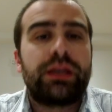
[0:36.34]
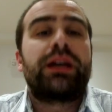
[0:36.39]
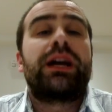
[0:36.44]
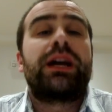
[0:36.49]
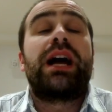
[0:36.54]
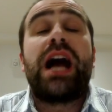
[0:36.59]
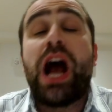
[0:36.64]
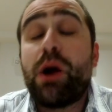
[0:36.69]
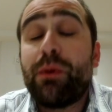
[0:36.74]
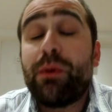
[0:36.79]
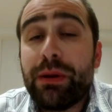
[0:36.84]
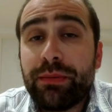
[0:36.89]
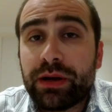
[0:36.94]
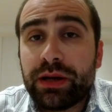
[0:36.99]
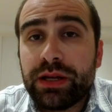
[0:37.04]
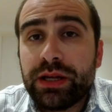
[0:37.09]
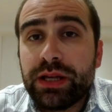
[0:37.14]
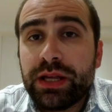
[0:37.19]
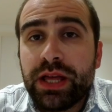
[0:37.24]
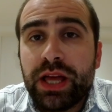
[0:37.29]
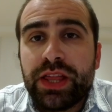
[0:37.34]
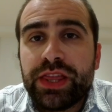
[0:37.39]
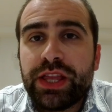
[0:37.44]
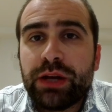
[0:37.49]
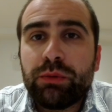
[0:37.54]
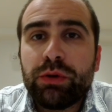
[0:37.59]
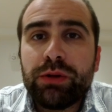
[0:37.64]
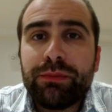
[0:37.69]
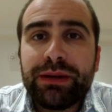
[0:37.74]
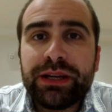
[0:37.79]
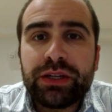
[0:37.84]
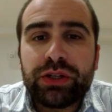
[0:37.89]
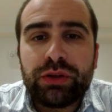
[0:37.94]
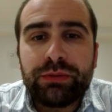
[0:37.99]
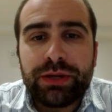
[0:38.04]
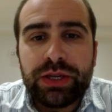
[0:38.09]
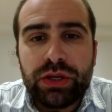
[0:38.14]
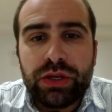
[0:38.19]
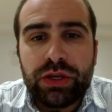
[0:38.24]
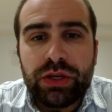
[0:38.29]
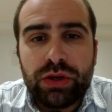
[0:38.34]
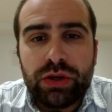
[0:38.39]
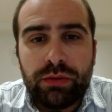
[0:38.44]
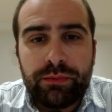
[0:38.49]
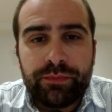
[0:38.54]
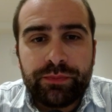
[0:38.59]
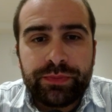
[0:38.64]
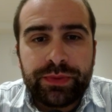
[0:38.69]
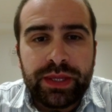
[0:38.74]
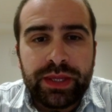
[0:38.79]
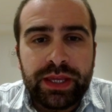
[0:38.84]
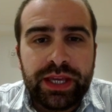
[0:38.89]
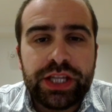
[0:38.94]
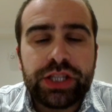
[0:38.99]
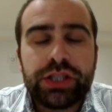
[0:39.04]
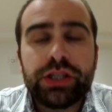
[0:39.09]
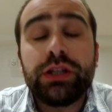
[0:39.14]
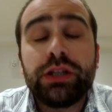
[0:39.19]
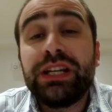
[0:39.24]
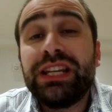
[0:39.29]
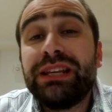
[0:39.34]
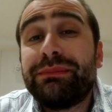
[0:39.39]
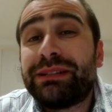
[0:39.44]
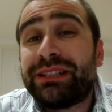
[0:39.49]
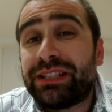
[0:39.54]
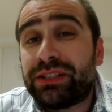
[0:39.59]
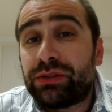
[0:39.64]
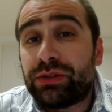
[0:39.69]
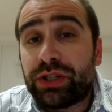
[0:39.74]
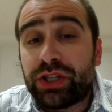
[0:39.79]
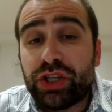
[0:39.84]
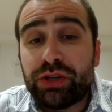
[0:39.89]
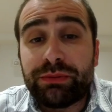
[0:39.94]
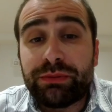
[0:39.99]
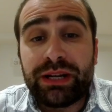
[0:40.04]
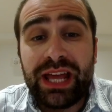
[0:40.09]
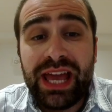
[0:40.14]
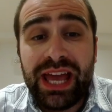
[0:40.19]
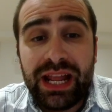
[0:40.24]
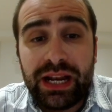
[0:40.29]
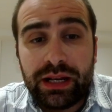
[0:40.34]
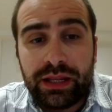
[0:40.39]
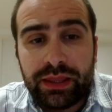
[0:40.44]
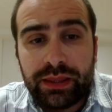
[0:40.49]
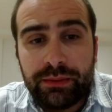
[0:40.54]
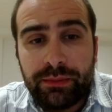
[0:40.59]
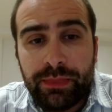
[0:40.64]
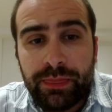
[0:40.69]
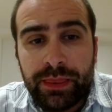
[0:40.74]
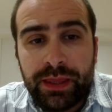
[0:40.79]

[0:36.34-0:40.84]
However, the word microbiome is not limited to the human health.